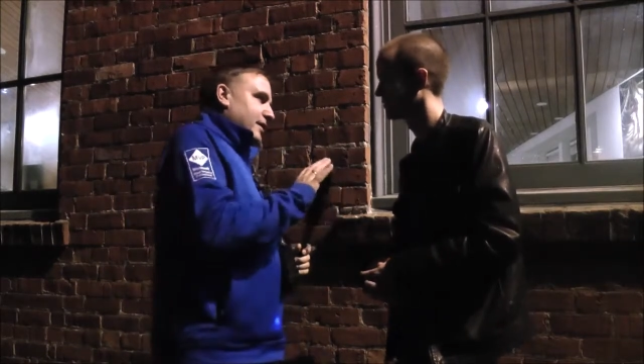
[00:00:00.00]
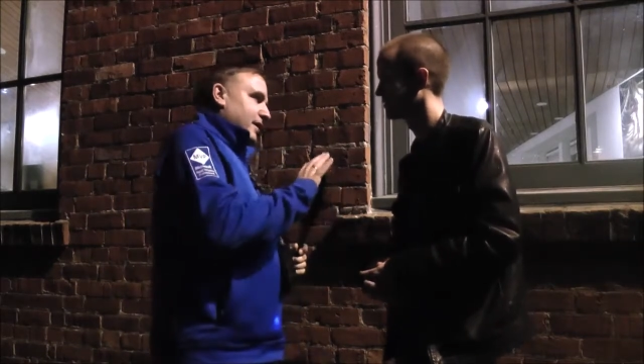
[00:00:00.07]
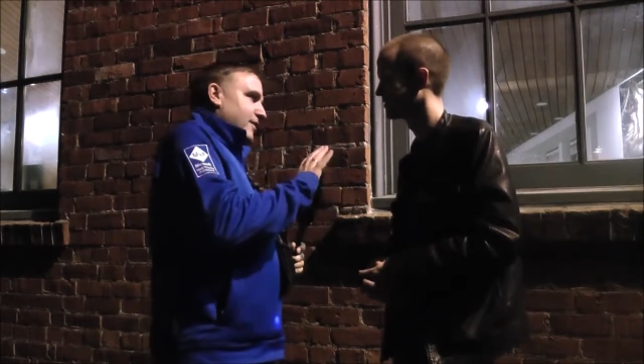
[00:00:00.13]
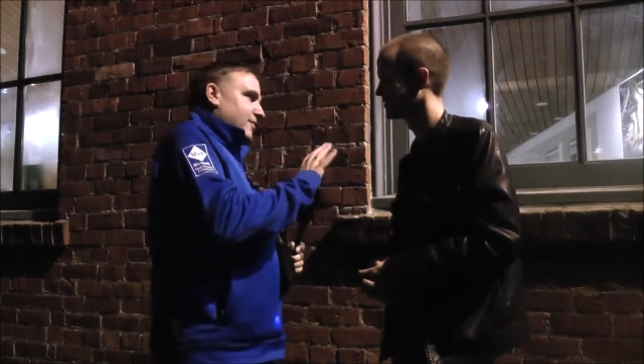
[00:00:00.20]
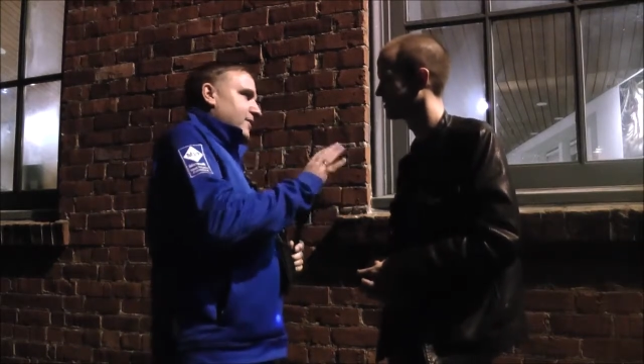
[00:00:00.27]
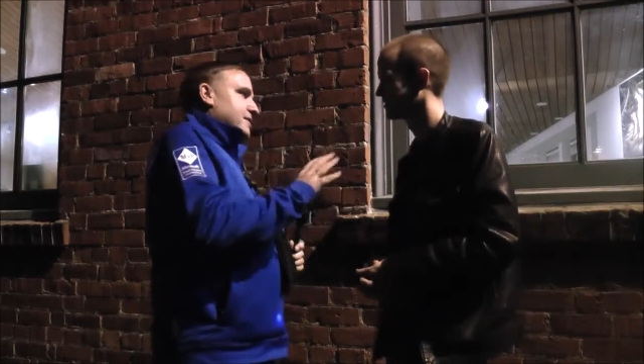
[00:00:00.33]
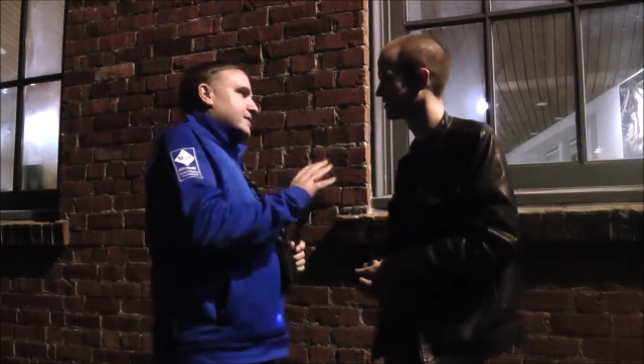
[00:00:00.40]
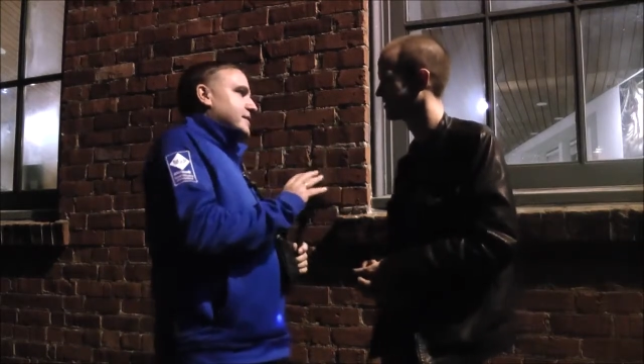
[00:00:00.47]

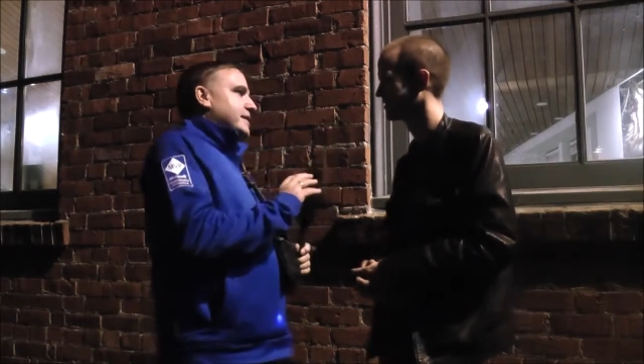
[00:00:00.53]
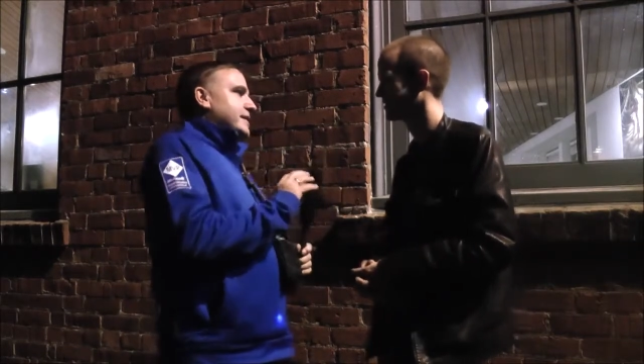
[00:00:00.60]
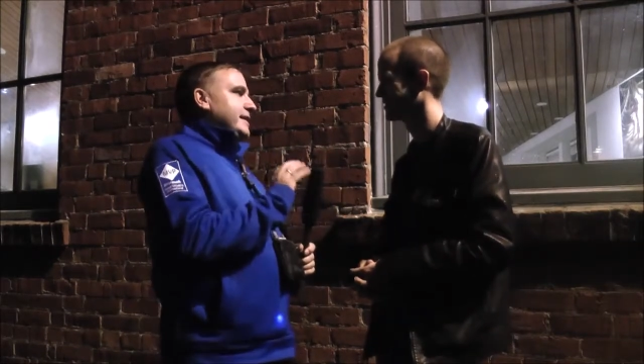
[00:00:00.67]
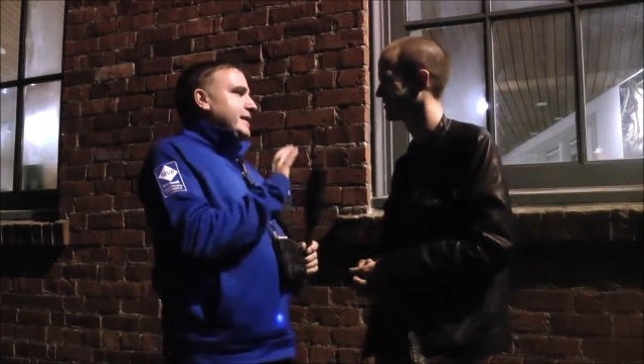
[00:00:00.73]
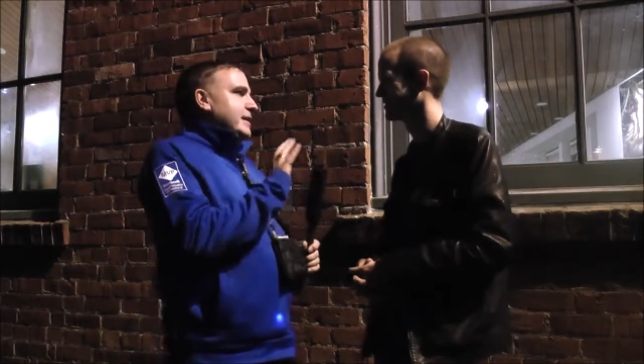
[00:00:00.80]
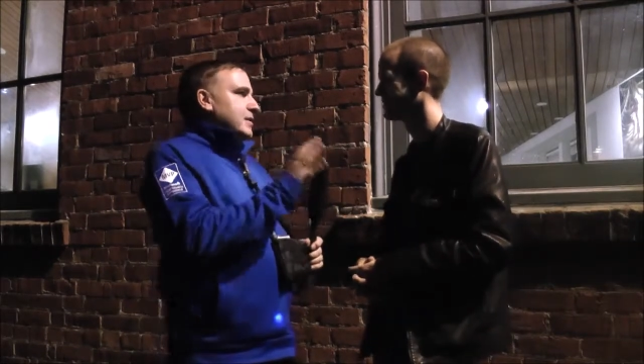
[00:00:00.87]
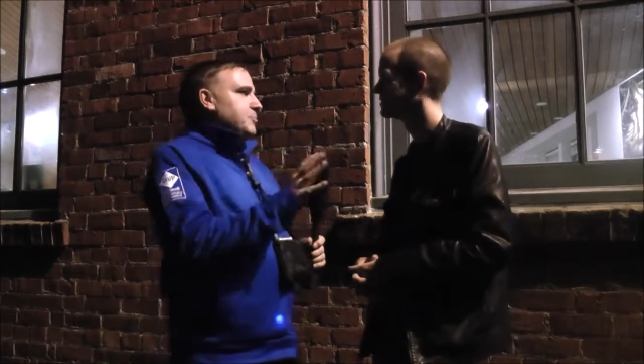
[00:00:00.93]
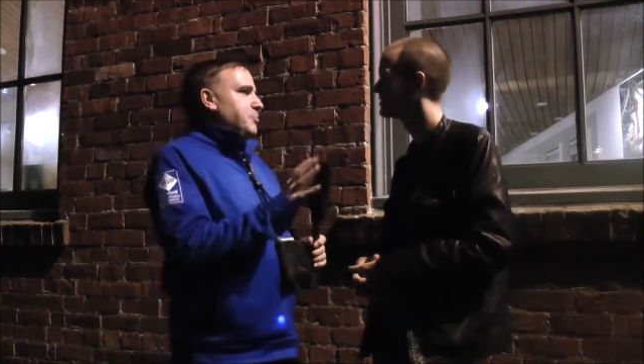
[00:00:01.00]
give us a
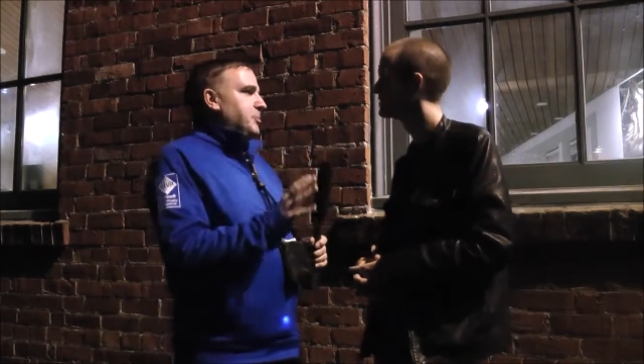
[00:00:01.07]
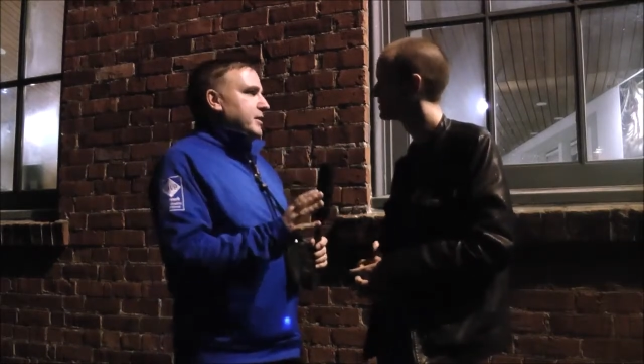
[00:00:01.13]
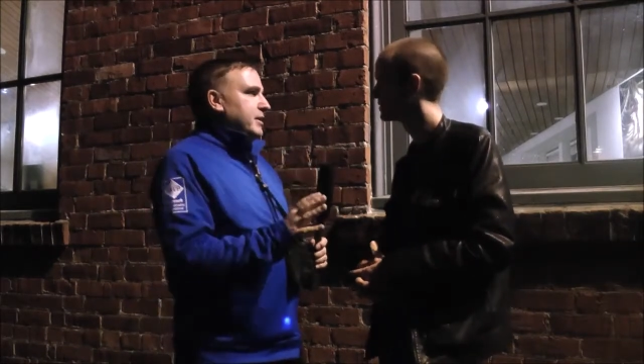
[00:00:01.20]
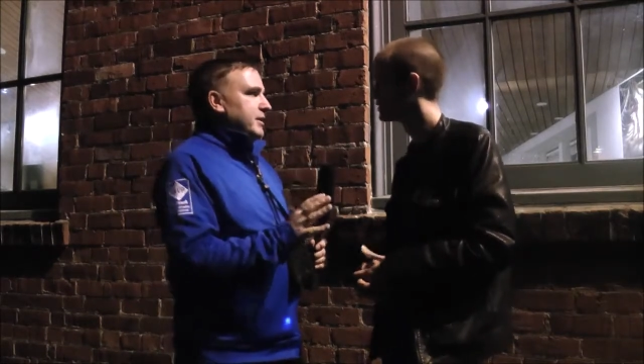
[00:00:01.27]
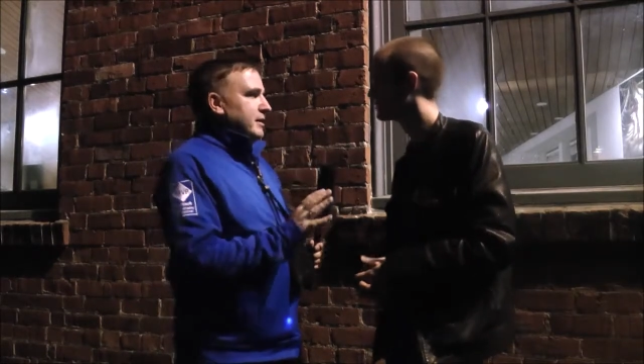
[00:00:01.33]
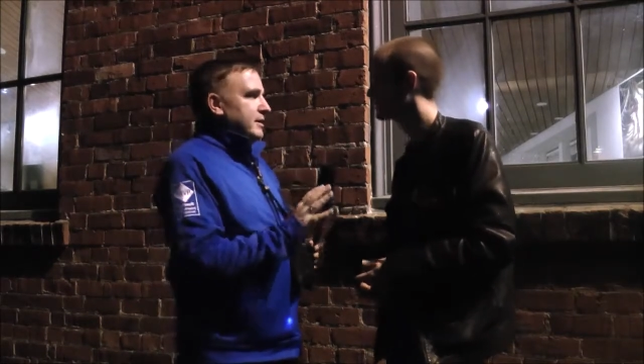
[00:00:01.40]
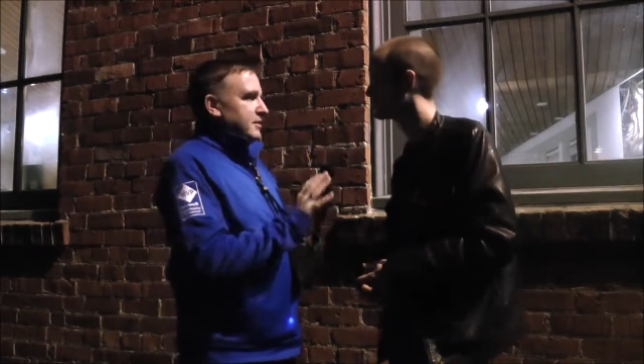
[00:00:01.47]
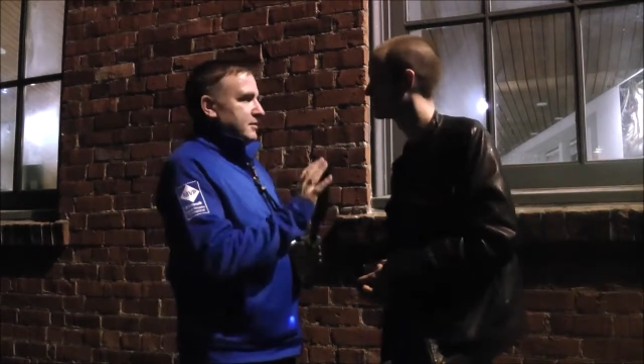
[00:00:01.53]
little
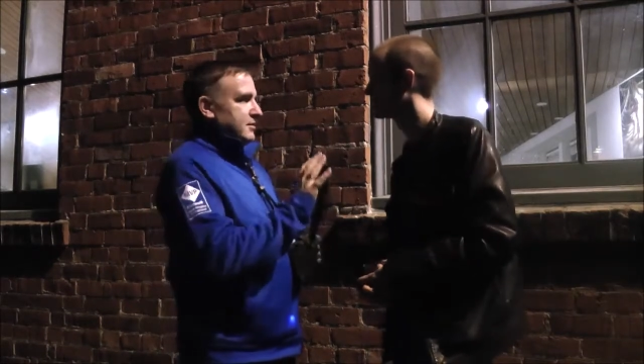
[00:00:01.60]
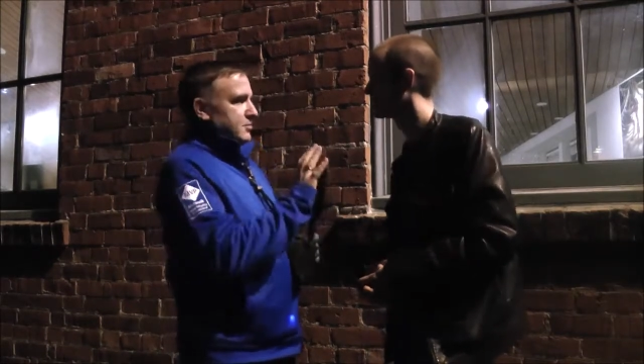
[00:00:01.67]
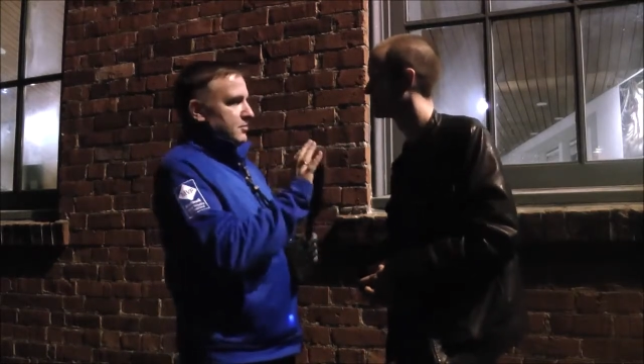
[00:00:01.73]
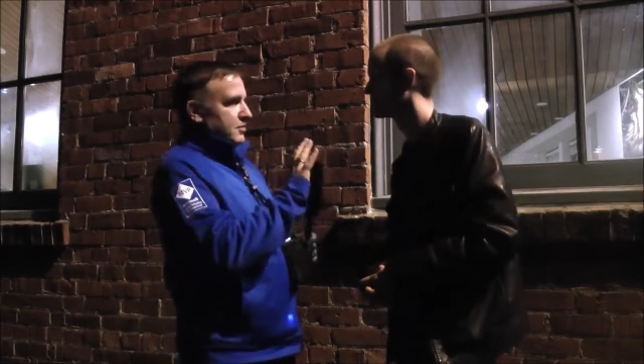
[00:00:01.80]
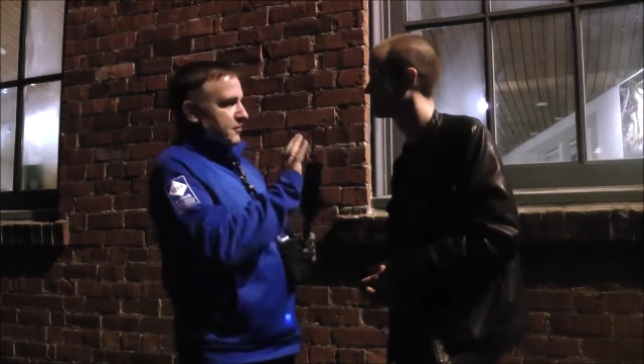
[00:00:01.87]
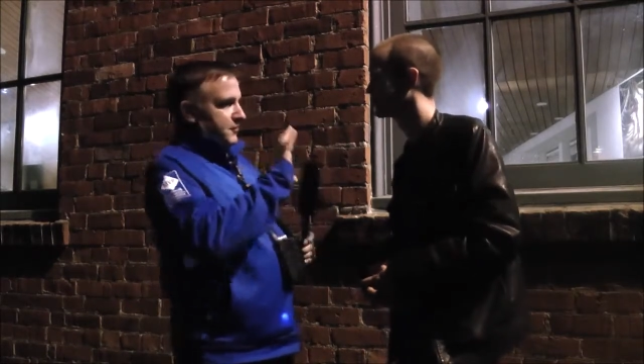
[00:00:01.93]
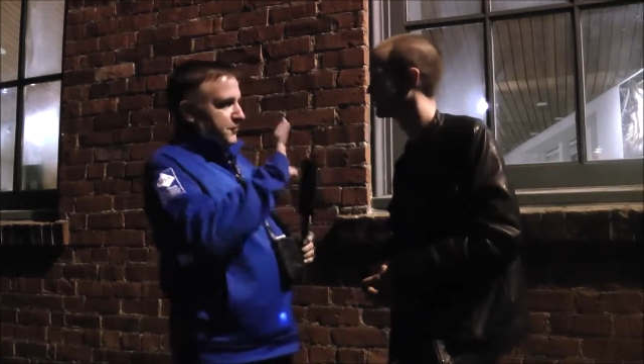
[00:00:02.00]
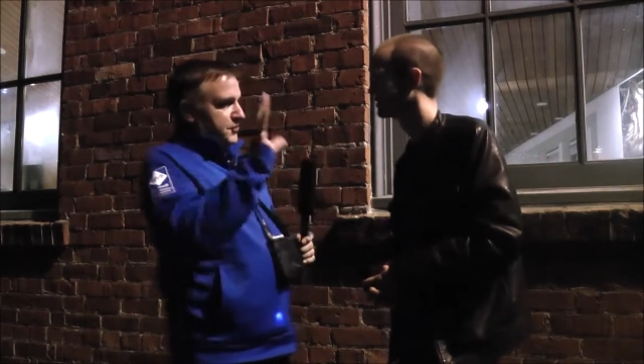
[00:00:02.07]
peek to
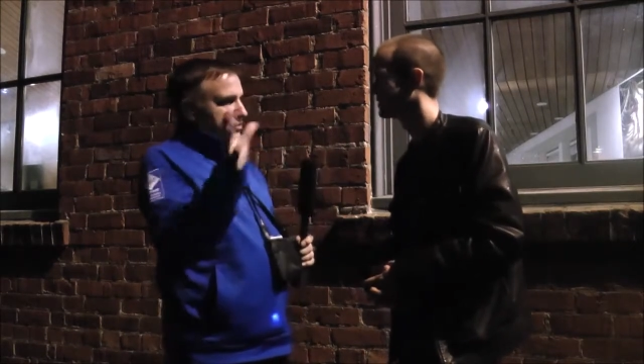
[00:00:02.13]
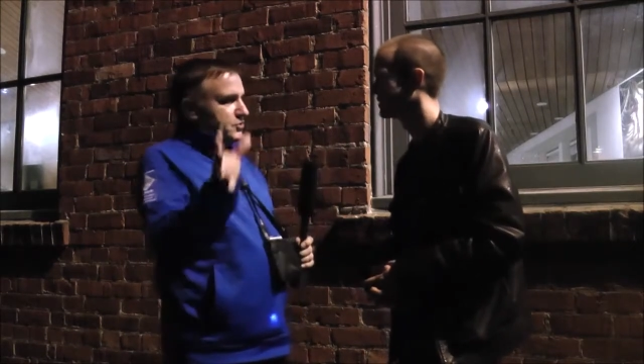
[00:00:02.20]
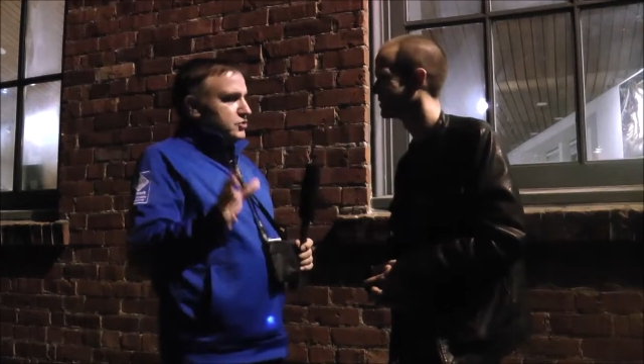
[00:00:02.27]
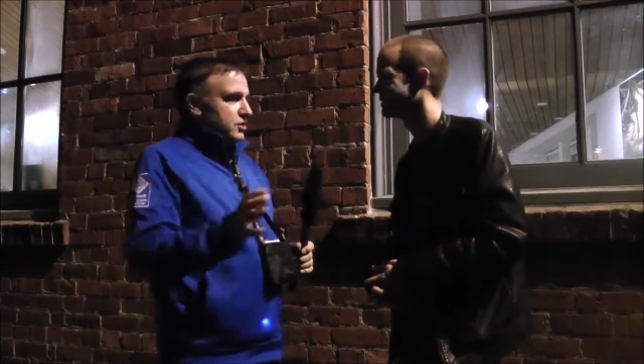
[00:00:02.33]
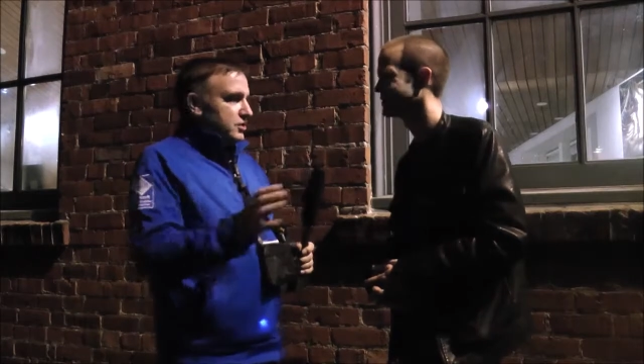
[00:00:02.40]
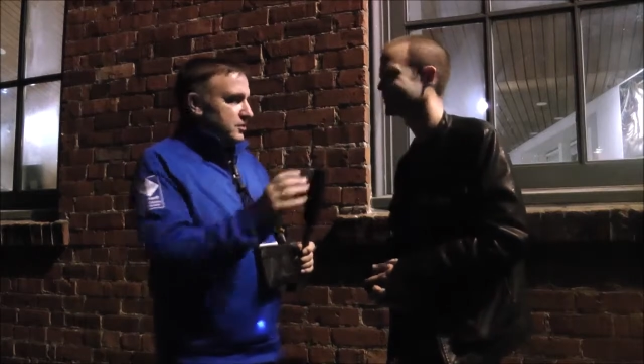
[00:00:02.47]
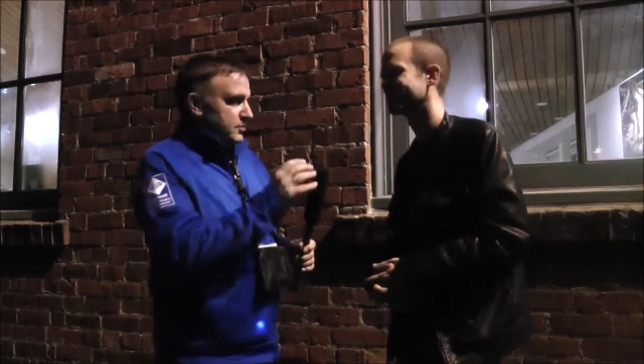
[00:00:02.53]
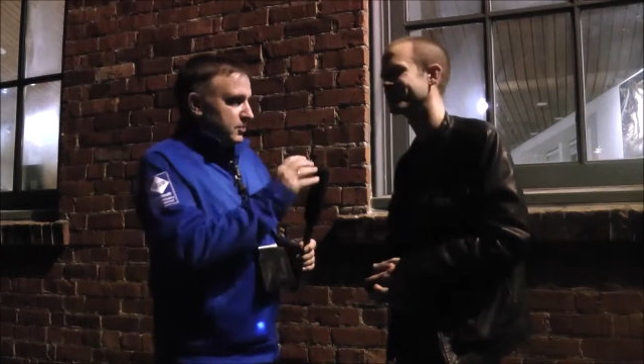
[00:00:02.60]
the
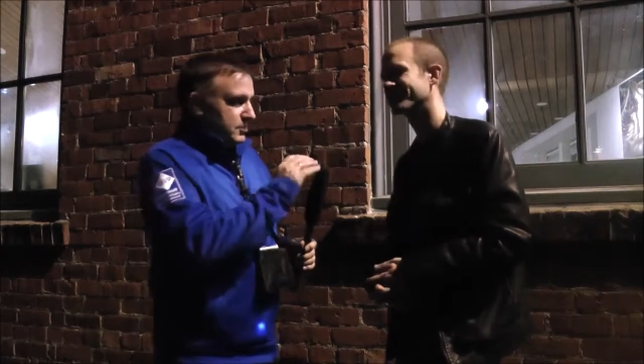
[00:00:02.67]
futures,